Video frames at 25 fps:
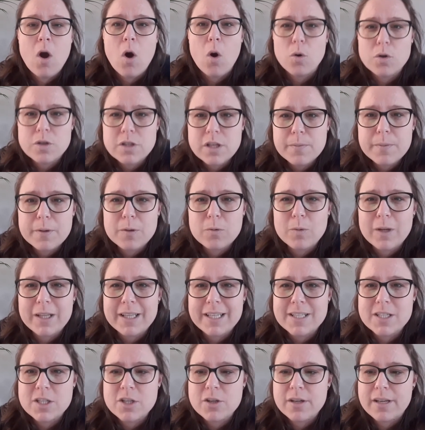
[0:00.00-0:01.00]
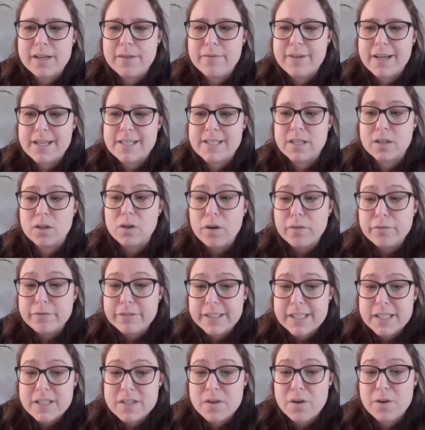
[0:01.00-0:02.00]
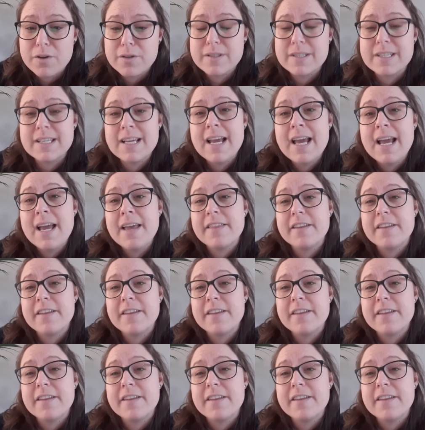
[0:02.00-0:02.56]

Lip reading: also been willing to invest in conflict zones